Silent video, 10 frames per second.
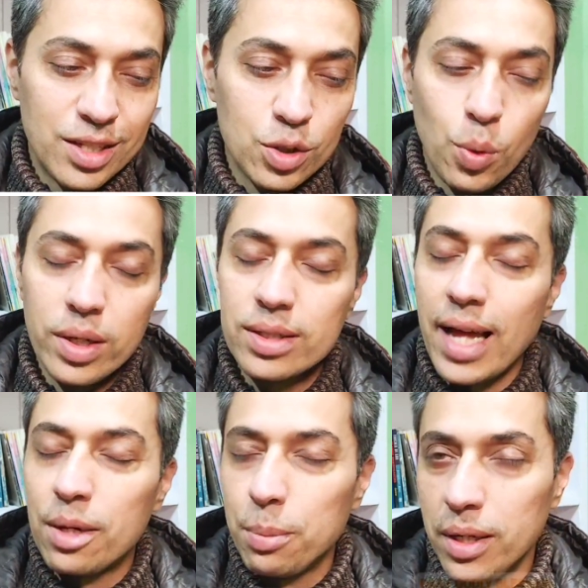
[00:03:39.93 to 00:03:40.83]
So, what does
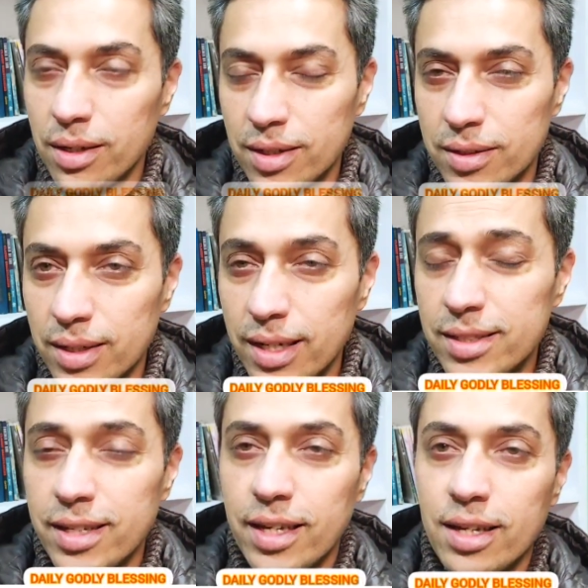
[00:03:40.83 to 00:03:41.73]
that mean?
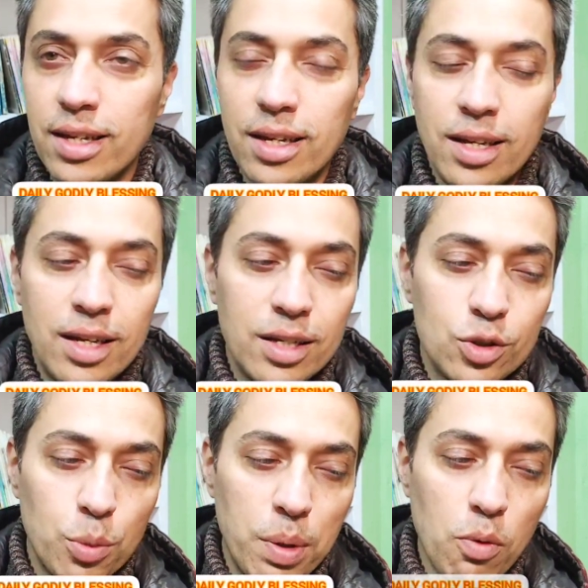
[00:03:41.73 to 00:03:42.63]
Let's say
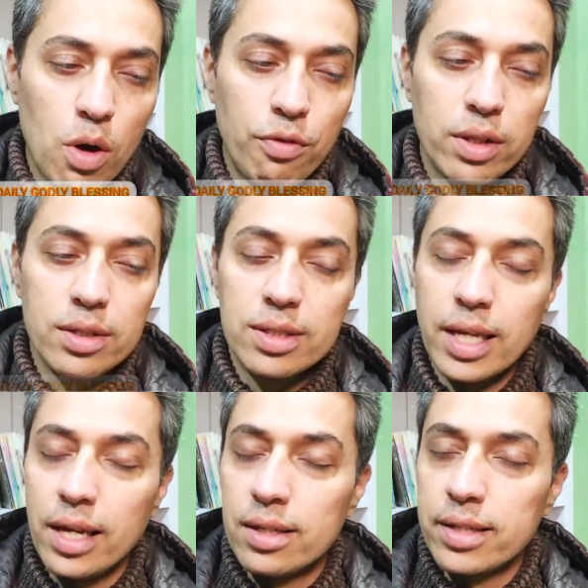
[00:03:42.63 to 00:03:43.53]
Supreme Godfather
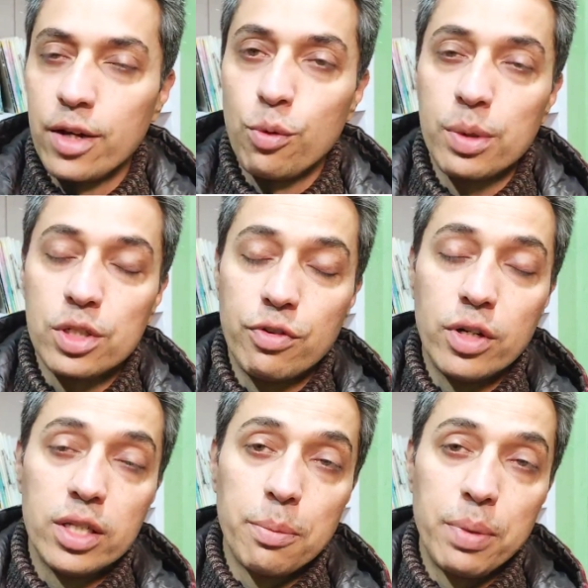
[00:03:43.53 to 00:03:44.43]
says, and you must have
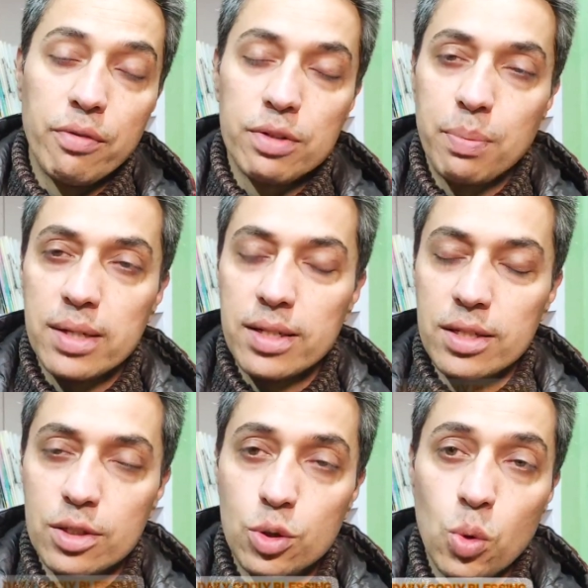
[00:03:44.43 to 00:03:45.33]
heard in the previous
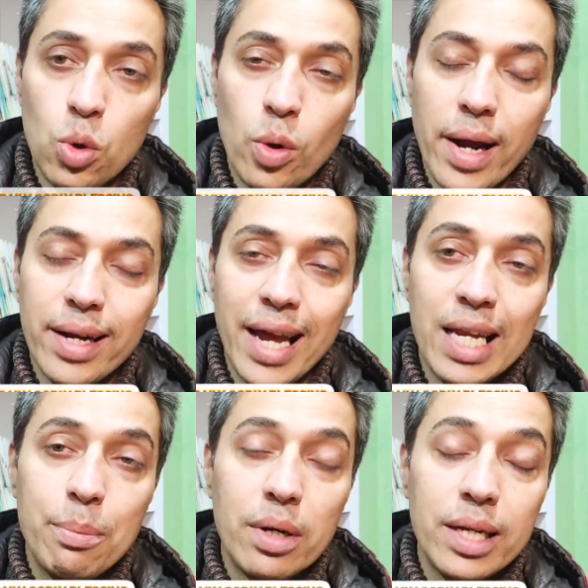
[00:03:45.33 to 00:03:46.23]
blessings, don't look at
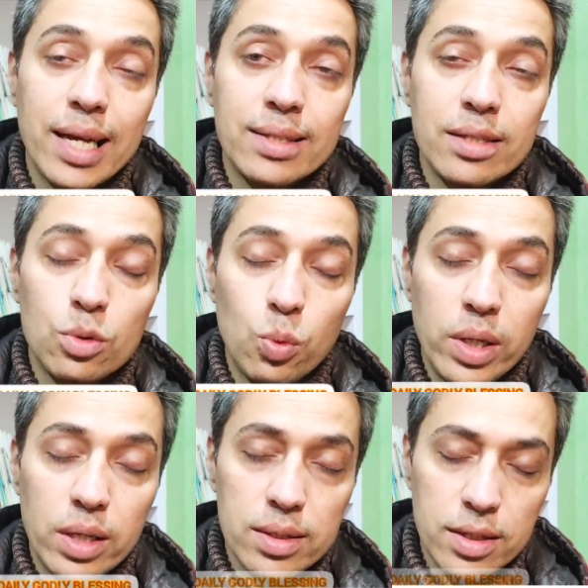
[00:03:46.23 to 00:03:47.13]
anybody else's
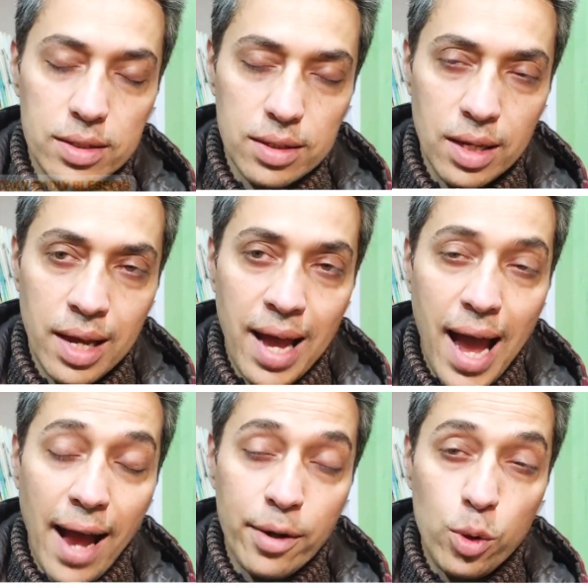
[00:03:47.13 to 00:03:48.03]
weaknesses
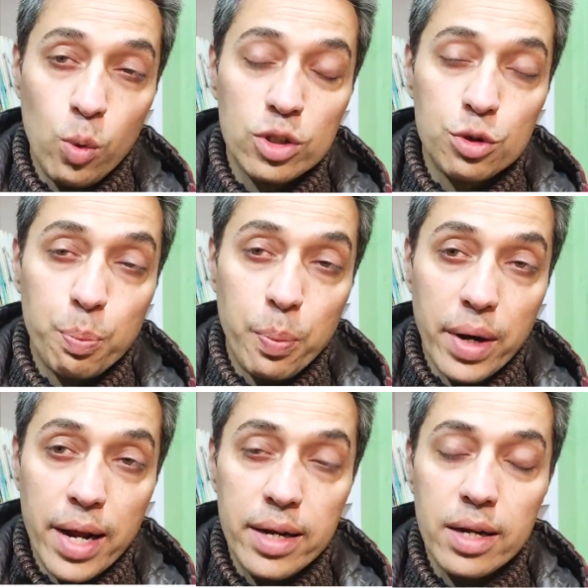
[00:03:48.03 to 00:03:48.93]
and don't
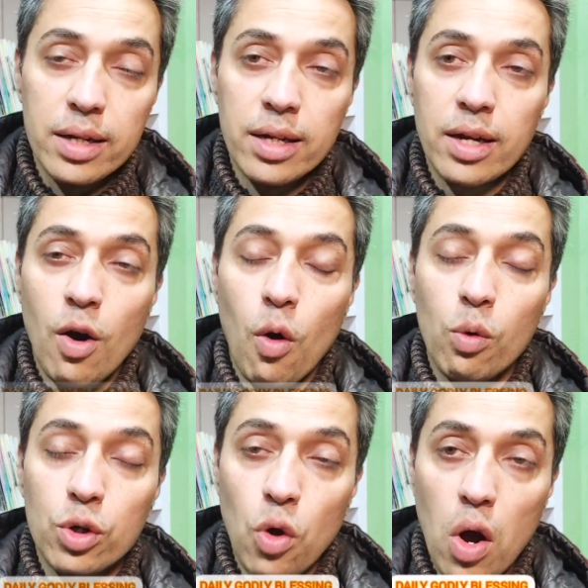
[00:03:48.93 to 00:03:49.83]
spread
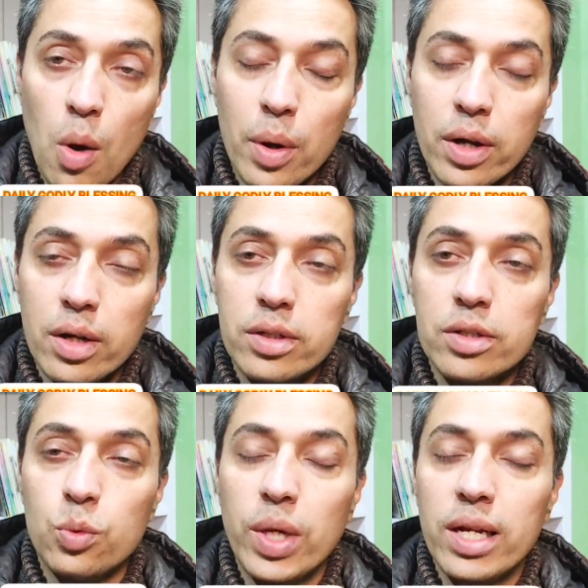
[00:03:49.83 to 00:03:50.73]
or talk about
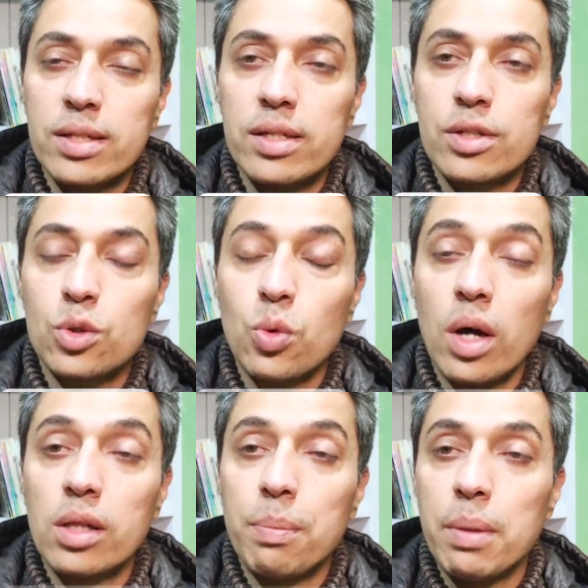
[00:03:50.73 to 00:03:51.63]
others' weaknesses to
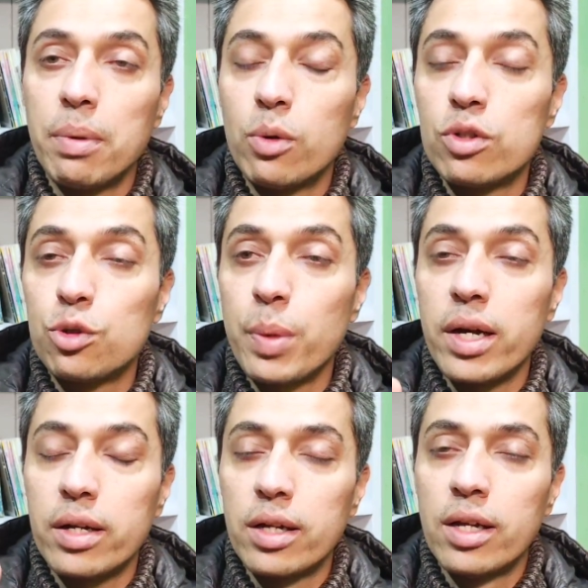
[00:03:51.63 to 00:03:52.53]
other people. Don't
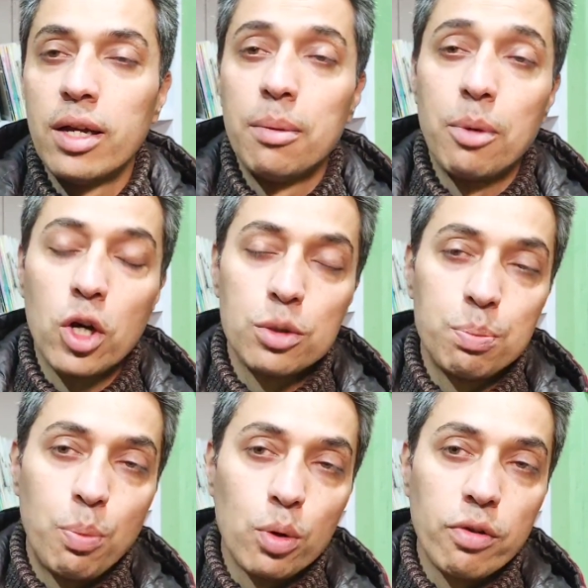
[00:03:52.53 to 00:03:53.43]
spread it because
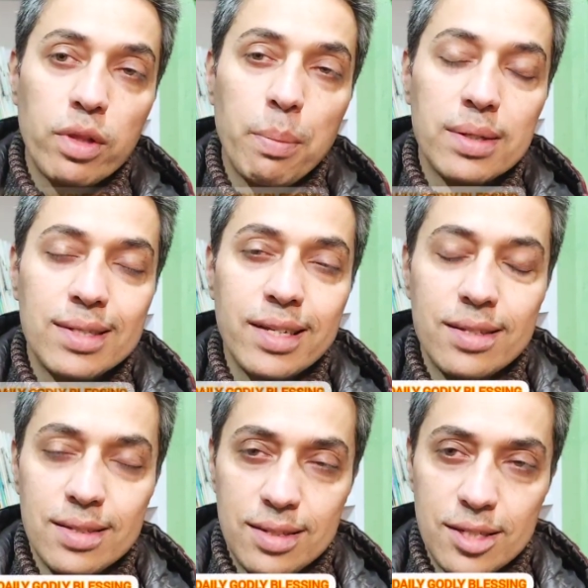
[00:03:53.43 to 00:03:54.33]
both of them are
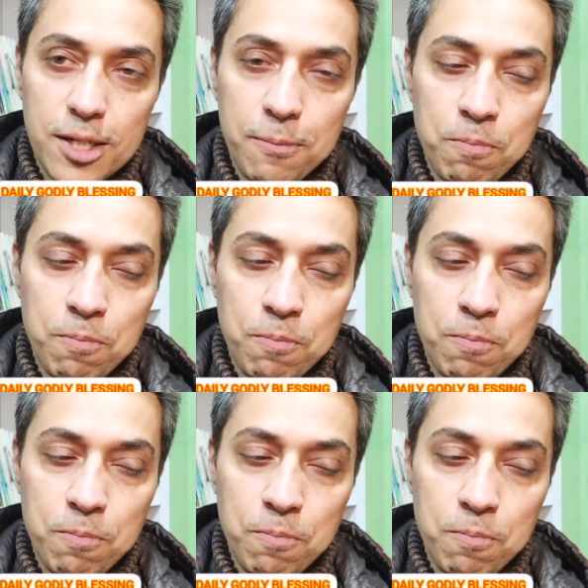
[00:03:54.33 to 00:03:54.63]
sins.